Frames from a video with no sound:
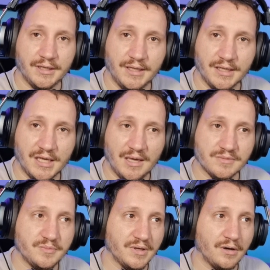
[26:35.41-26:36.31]
in
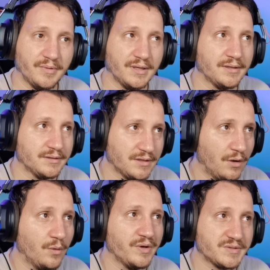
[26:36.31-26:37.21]
games becoming
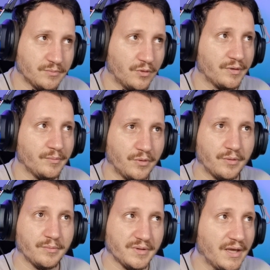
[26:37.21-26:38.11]
always more and
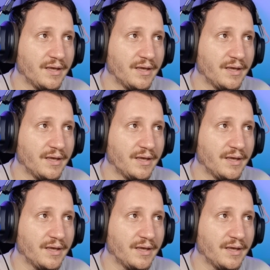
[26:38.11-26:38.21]
more,